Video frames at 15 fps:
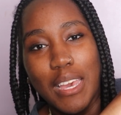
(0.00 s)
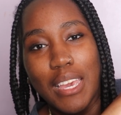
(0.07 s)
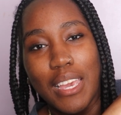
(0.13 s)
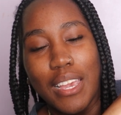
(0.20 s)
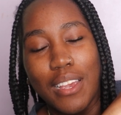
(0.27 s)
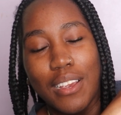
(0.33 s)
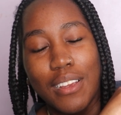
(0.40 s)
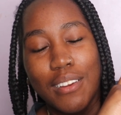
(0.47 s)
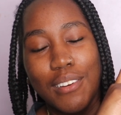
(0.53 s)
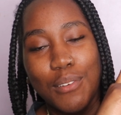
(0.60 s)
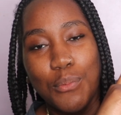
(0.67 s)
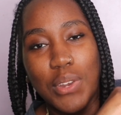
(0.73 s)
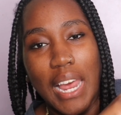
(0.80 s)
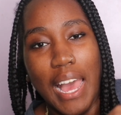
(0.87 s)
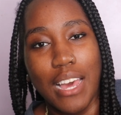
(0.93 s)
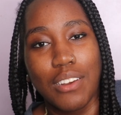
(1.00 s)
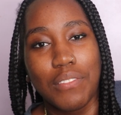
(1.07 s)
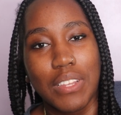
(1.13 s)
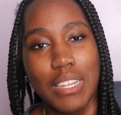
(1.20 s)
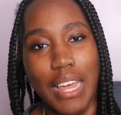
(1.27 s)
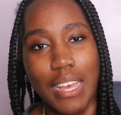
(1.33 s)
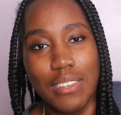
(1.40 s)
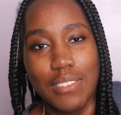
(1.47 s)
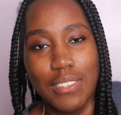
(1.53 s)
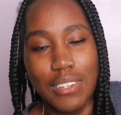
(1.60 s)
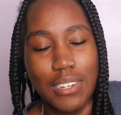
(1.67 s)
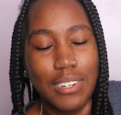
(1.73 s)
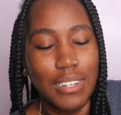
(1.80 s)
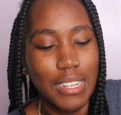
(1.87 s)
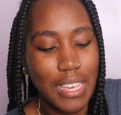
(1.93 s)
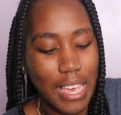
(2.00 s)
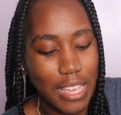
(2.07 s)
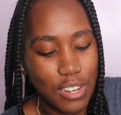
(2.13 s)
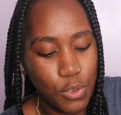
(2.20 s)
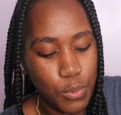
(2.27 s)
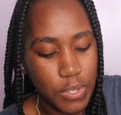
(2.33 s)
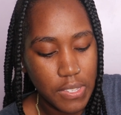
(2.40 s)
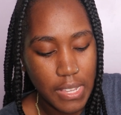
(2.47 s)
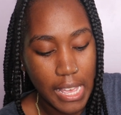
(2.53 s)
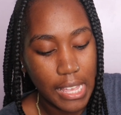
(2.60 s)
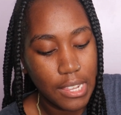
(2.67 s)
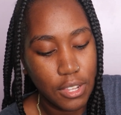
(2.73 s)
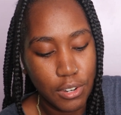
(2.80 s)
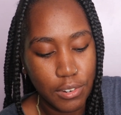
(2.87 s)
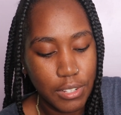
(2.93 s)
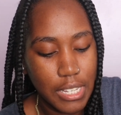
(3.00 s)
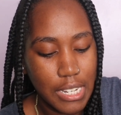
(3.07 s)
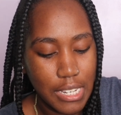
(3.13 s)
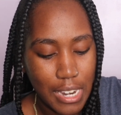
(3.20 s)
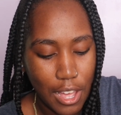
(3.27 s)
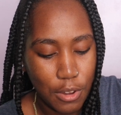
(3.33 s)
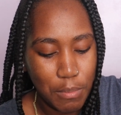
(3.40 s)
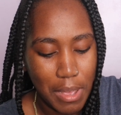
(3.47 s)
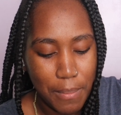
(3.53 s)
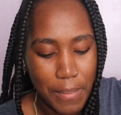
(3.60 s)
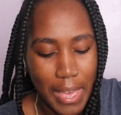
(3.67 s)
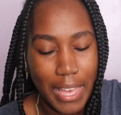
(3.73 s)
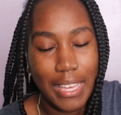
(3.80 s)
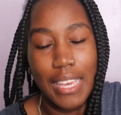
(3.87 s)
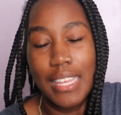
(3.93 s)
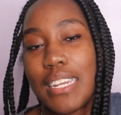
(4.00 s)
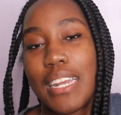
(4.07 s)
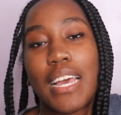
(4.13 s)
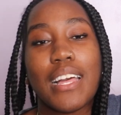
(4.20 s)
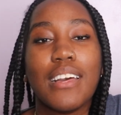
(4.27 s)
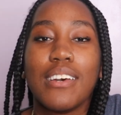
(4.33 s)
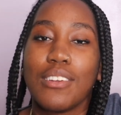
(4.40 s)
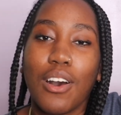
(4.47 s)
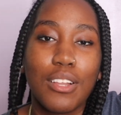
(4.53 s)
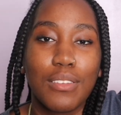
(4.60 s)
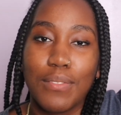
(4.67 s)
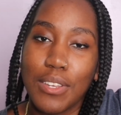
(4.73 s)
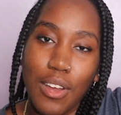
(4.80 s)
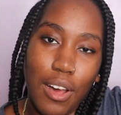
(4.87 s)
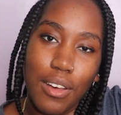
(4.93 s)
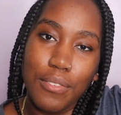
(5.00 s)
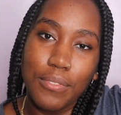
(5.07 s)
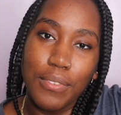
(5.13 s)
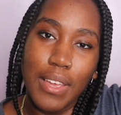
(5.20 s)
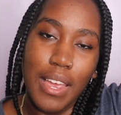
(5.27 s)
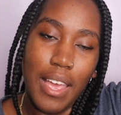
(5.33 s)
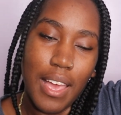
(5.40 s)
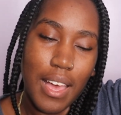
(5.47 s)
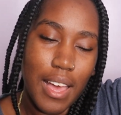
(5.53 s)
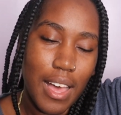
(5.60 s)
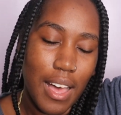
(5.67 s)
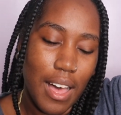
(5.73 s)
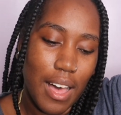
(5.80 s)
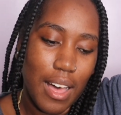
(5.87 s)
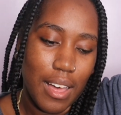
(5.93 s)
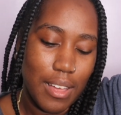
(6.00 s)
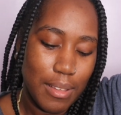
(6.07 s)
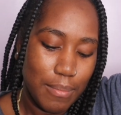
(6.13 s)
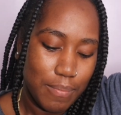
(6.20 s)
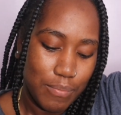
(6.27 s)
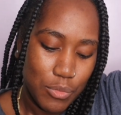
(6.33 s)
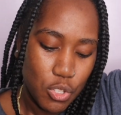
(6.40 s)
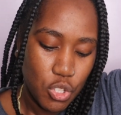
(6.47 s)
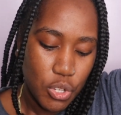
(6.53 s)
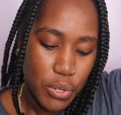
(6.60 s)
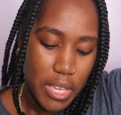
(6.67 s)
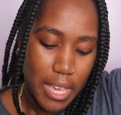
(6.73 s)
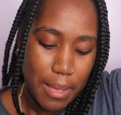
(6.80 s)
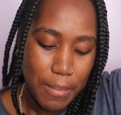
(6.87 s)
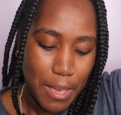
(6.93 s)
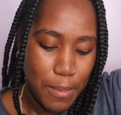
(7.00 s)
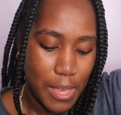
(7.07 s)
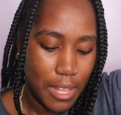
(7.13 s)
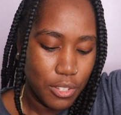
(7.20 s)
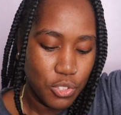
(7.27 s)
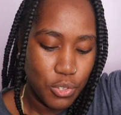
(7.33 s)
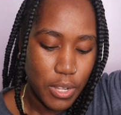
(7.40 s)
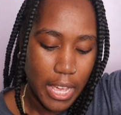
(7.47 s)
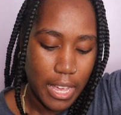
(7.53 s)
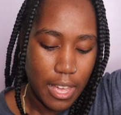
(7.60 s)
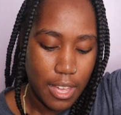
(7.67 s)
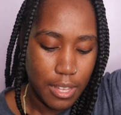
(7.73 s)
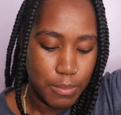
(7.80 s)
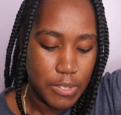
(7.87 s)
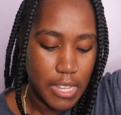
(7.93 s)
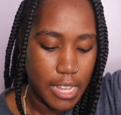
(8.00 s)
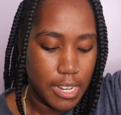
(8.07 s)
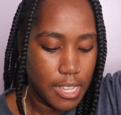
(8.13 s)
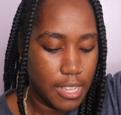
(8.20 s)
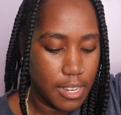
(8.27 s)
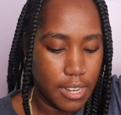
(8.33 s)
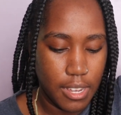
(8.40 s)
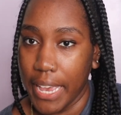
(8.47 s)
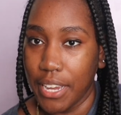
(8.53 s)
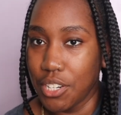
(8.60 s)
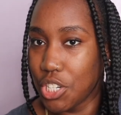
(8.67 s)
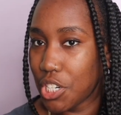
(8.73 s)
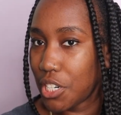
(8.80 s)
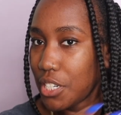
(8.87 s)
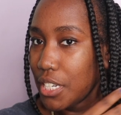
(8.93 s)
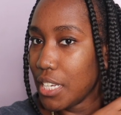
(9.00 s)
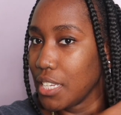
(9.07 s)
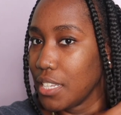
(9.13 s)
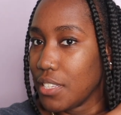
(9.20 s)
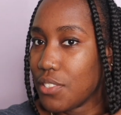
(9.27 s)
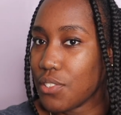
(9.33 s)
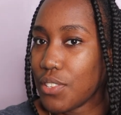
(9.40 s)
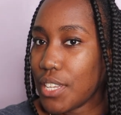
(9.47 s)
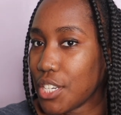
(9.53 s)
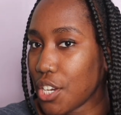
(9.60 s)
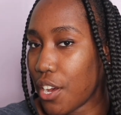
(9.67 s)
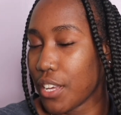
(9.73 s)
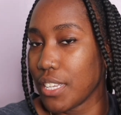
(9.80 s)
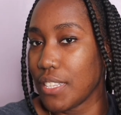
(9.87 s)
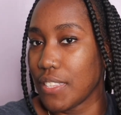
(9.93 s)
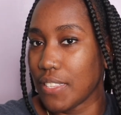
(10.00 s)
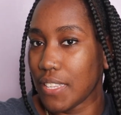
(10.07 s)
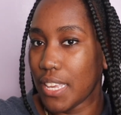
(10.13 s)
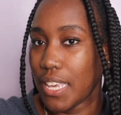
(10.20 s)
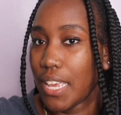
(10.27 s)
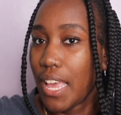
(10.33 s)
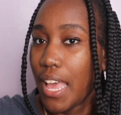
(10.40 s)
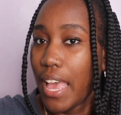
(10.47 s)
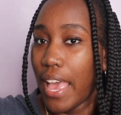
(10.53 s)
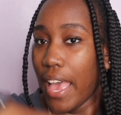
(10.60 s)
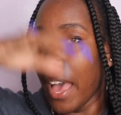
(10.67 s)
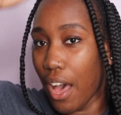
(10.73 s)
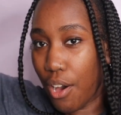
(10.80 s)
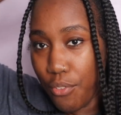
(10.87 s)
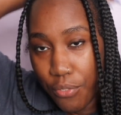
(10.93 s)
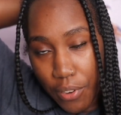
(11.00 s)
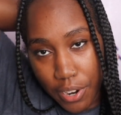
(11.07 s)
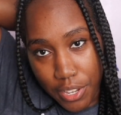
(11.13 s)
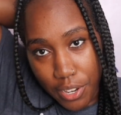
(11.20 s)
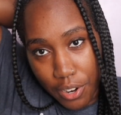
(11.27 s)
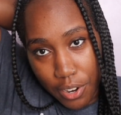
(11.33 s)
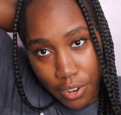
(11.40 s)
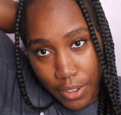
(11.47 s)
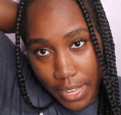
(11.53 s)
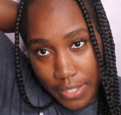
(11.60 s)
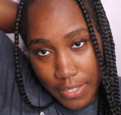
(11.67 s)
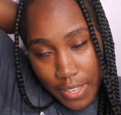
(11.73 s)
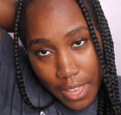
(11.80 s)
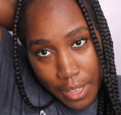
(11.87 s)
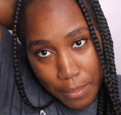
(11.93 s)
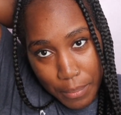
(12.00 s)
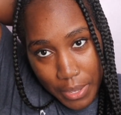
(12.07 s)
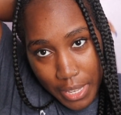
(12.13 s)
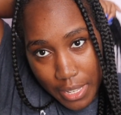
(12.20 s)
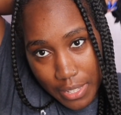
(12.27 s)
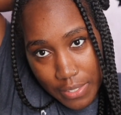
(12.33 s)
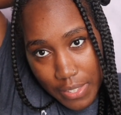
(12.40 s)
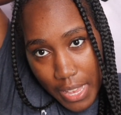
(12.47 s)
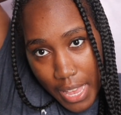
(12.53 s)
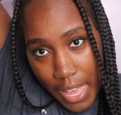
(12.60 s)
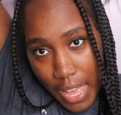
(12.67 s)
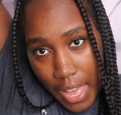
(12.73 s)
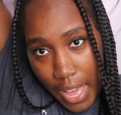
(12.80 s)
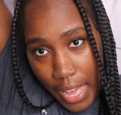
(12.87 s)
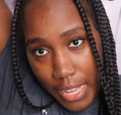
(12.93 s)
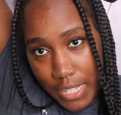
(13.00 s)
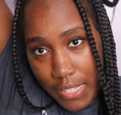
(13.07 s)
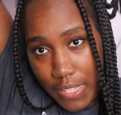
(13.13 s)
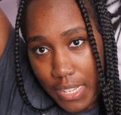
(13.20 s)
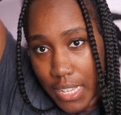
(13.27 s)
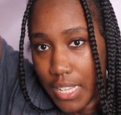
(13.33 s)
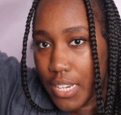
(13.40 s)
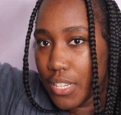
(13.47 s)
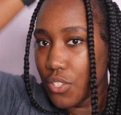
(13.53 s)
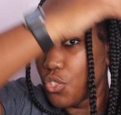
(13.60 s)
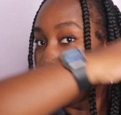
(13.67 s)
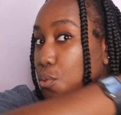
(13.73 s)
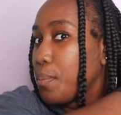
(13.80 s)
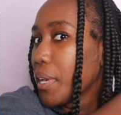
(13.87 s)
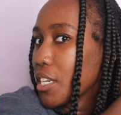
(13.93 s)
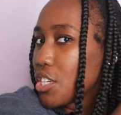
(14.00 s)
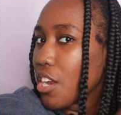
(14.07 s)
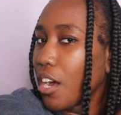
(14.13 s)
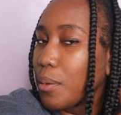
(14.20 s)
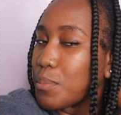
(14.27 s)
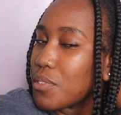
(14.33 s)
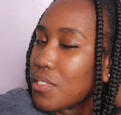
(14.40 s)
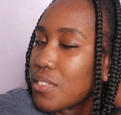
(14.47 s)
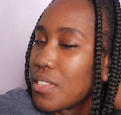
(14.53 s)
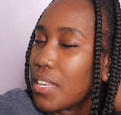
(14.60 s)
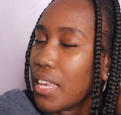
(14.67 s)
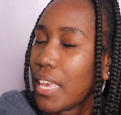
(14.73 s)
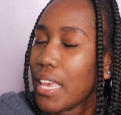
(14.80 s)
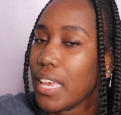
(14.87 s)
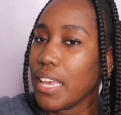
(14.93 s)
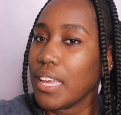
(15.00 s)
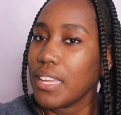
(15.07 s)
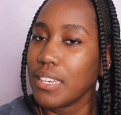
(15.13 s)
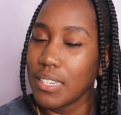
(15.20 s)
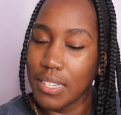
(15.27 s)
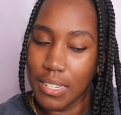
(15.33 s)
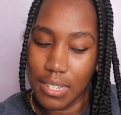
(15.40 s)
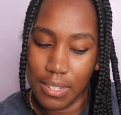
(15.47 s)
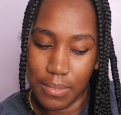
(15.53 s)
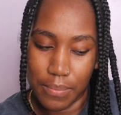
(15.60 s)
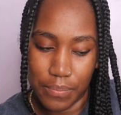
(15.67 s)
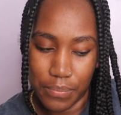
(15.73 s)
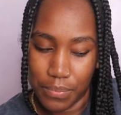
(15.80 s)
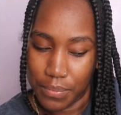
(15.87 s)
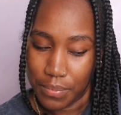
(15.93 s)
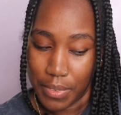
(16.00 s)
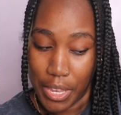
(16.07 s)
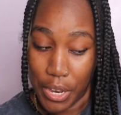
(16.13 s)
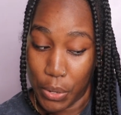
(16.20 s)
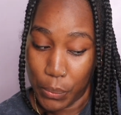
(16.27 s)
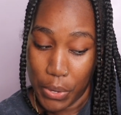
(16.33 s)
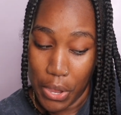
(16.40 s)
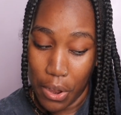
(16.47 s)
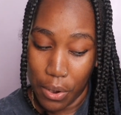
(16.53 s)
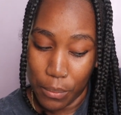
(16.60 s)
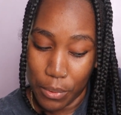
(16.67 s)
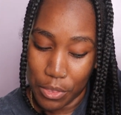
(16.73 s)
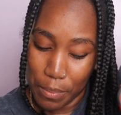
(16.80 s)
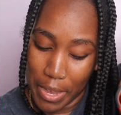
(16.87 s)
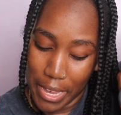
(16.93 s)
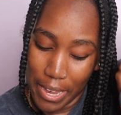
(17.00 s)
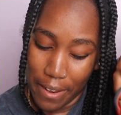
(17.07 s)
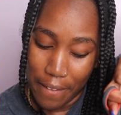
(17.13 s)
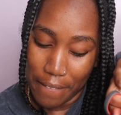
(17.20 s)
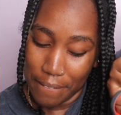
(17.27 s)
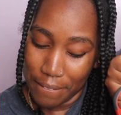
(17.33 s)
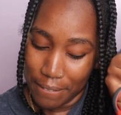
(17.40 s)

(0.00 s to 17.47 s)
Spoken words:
hair when I had a relaxer, and it was like literally down my back, I cut all of it off. So yeah, maybe I'll do like an updated hair journey so that y'all can see how far your girl has come, because I did 2 big chops and here we are with my hair.